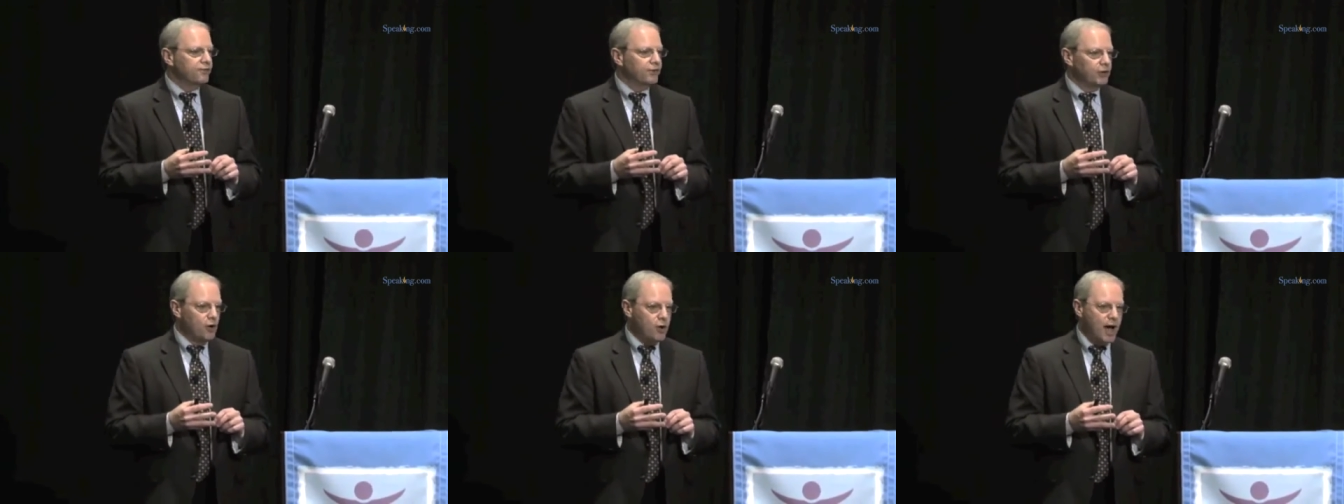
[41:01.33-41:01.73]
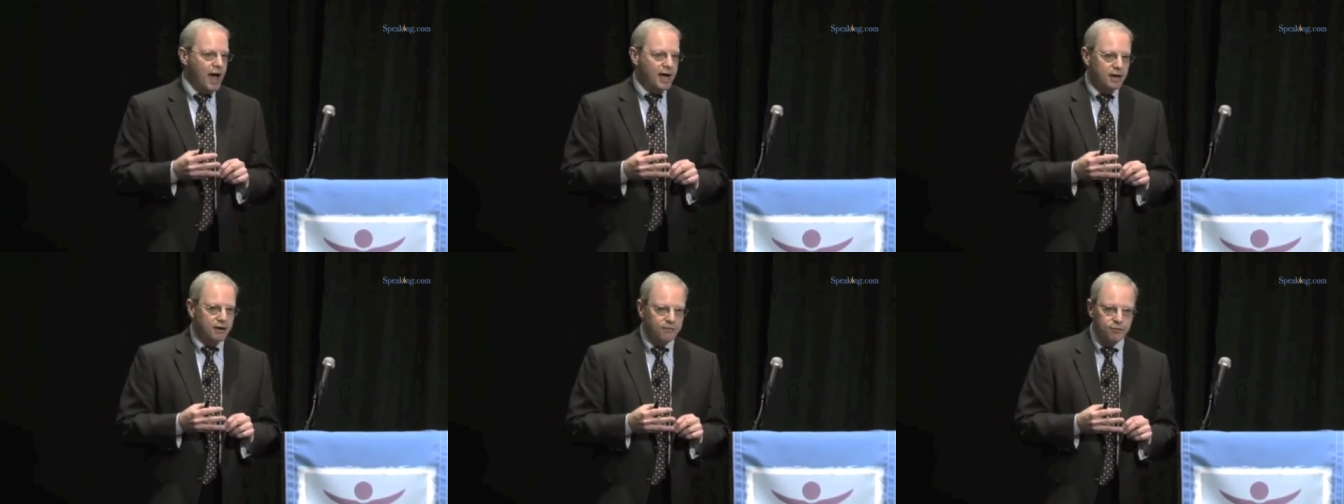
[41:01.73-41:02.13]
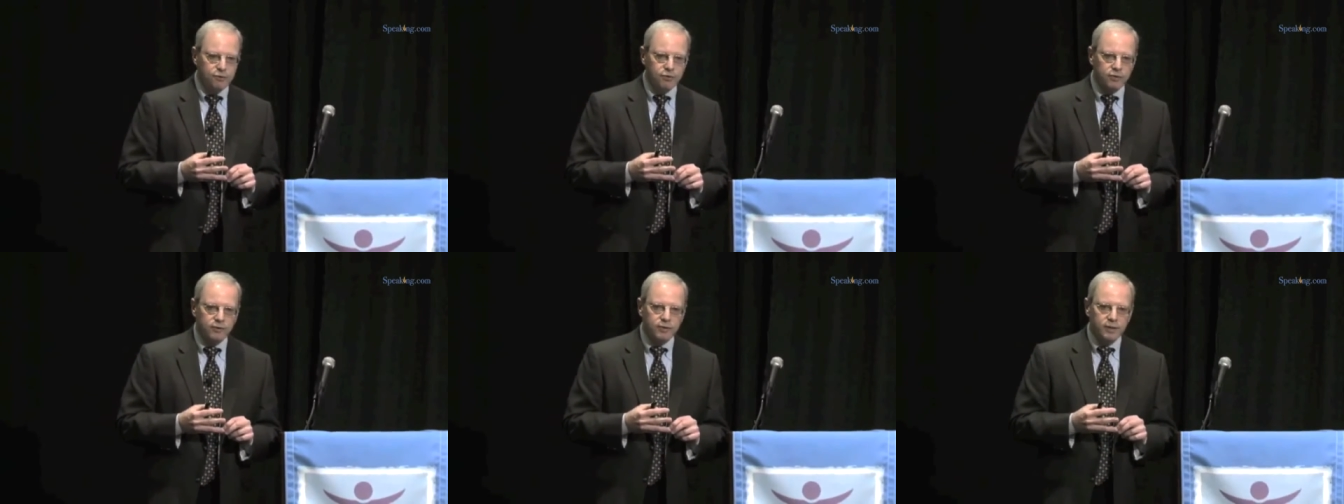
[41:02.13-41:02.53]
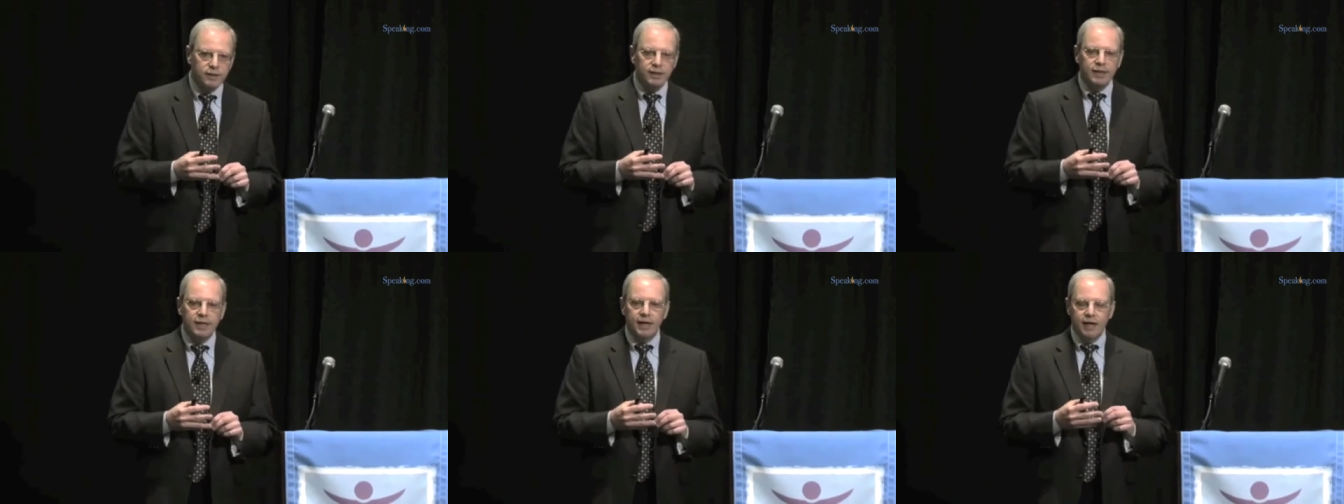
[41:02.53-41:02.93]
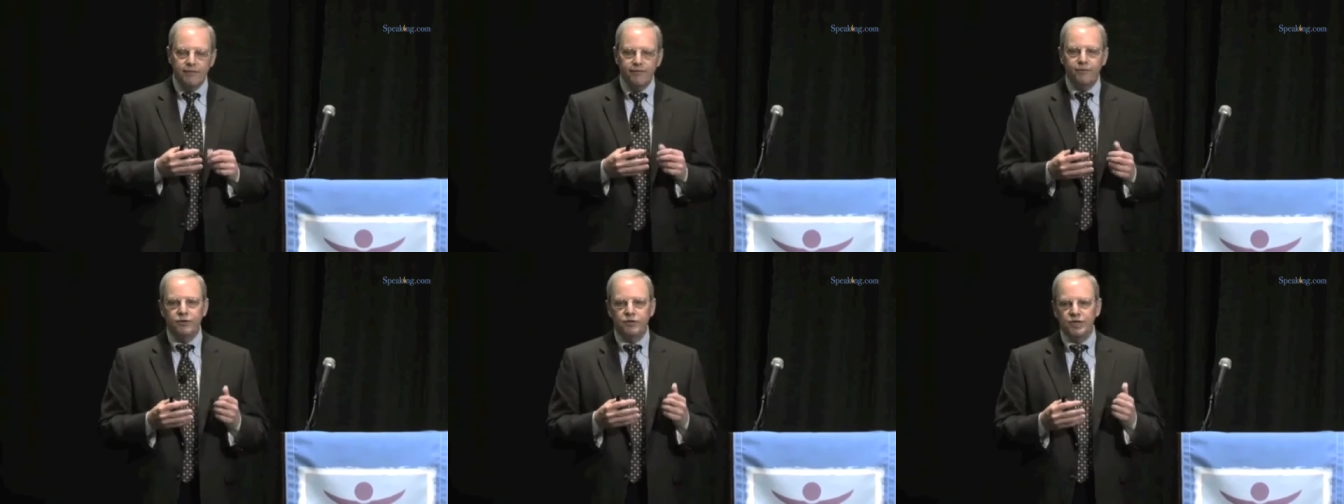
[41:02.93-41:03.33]
for low-hanging fruit.
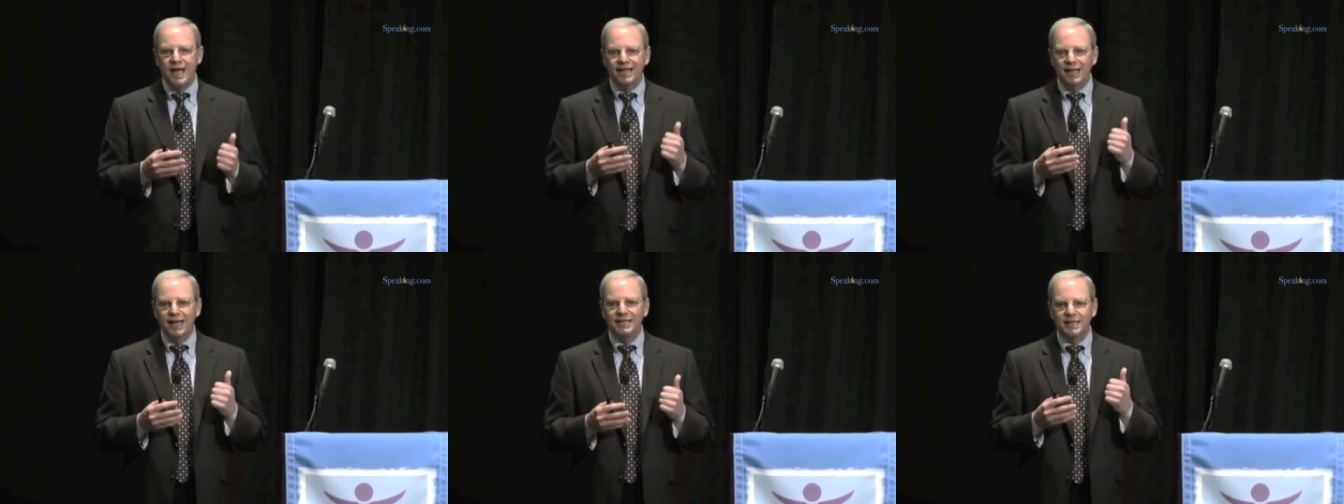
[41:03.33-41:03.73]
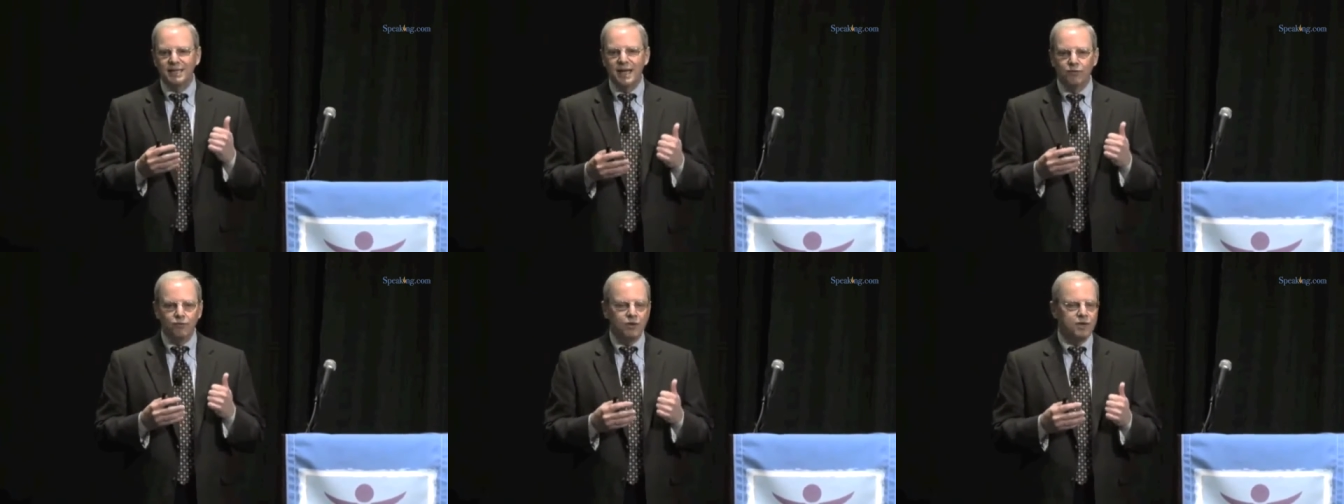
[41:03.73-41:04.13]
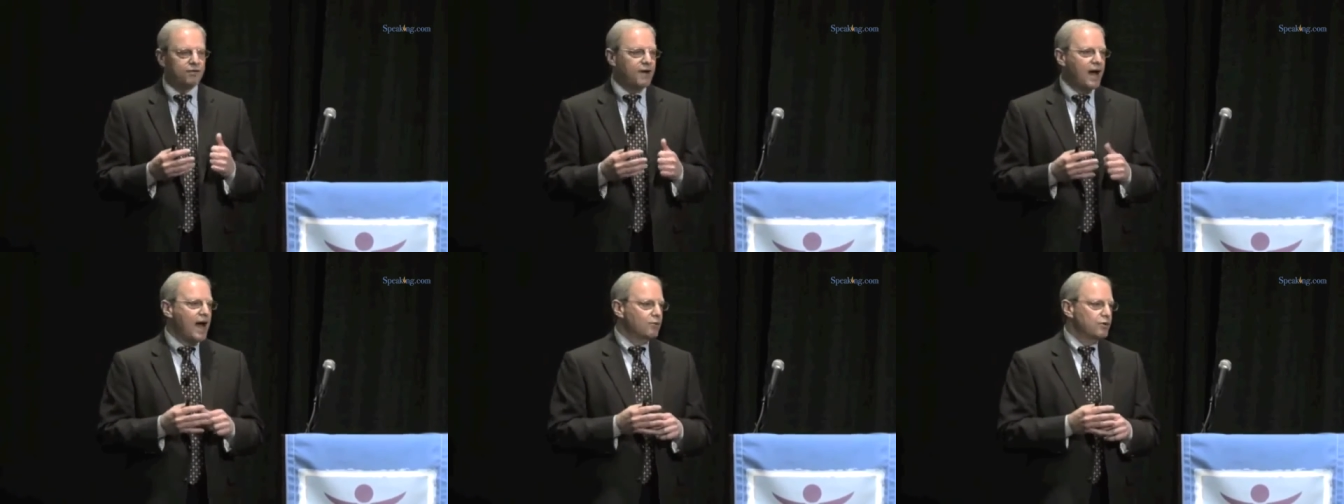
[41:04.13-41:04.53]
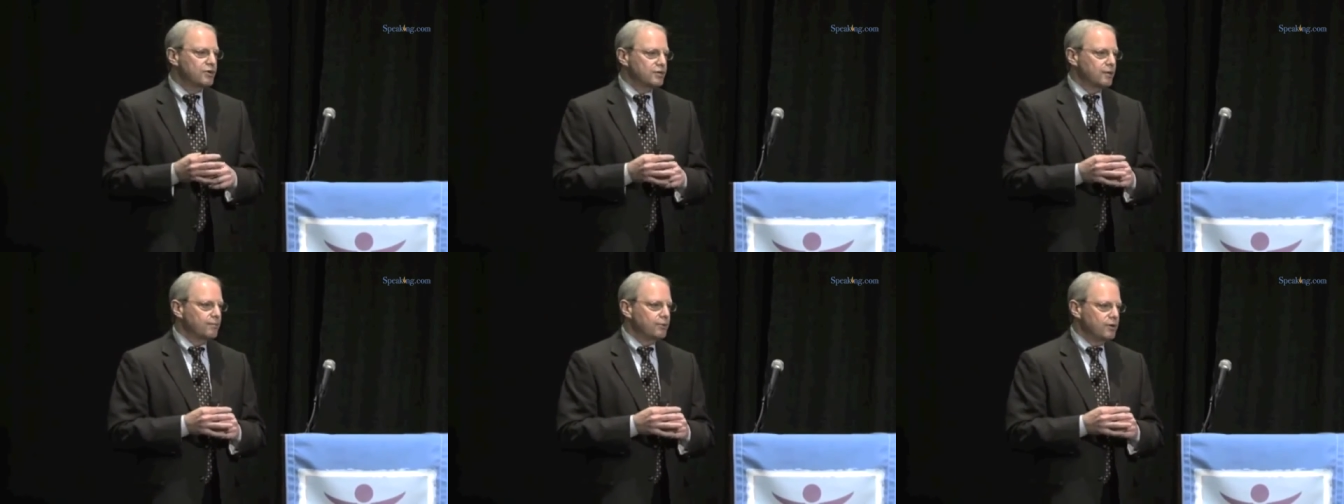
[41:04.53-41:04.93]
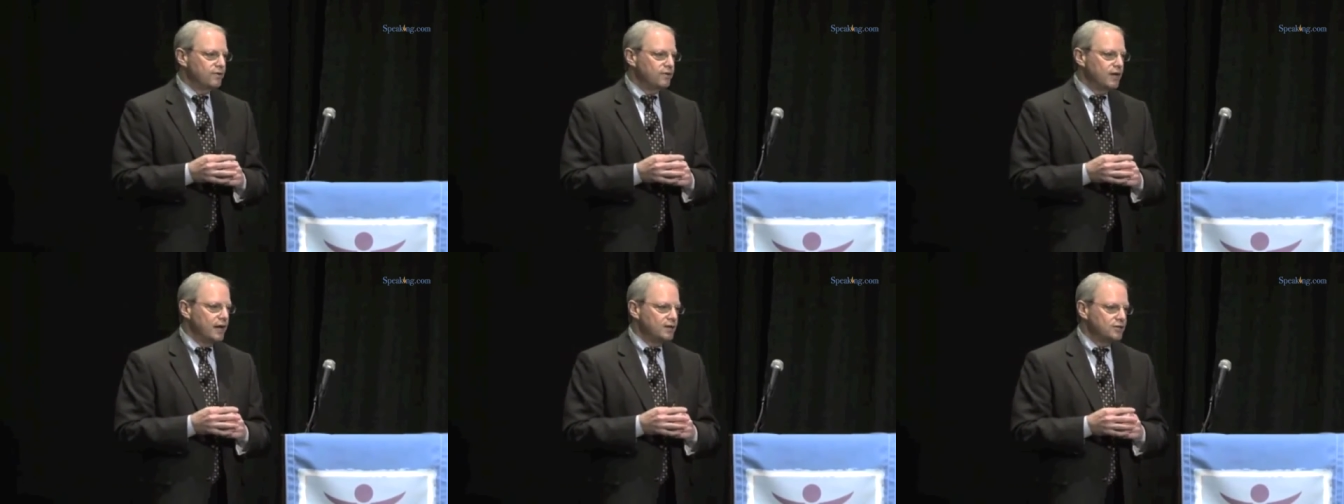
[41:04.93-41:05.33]
If you're saying, let's get rid of high-risk
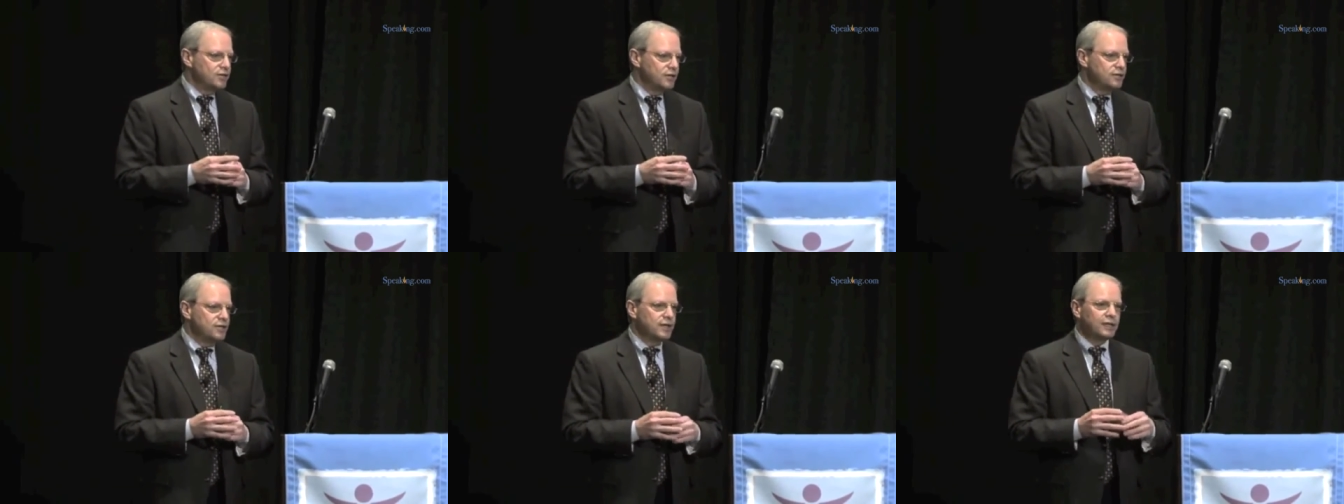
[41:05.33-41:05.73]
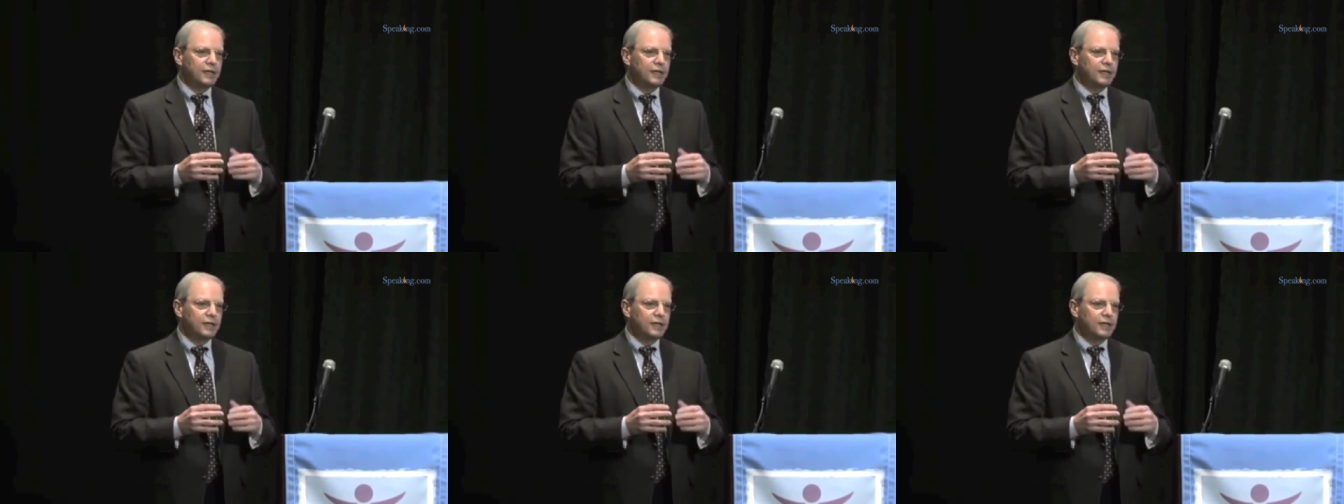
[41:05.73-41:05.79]
abbreviations,